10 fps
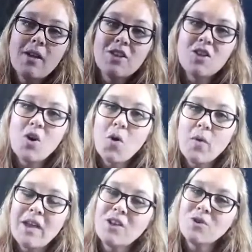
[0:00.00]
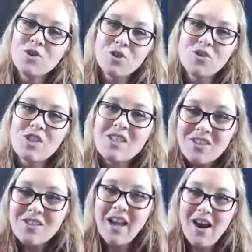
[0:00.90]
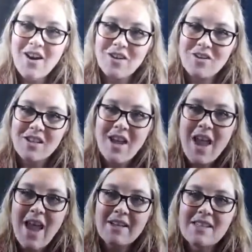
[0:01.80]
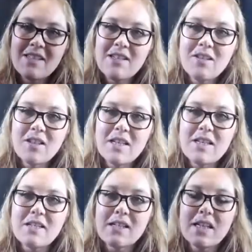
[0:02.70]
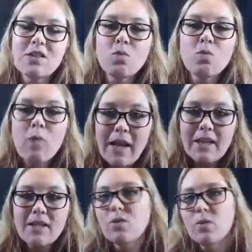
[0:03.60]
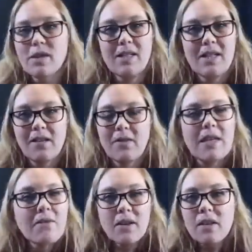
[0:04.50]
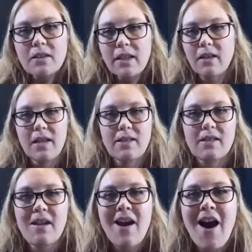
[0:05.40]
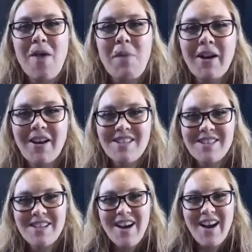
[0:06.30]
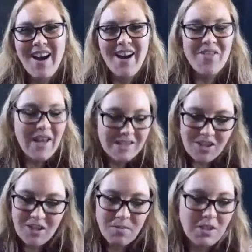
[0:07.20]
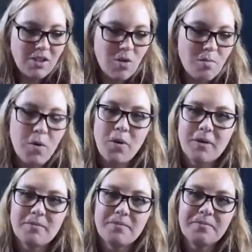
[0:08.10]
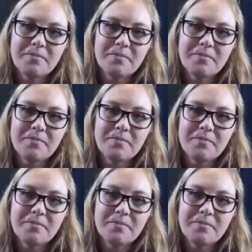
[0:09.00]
to know that your church still cares and still is ready to receive even the littlest among us. That's going to be so important.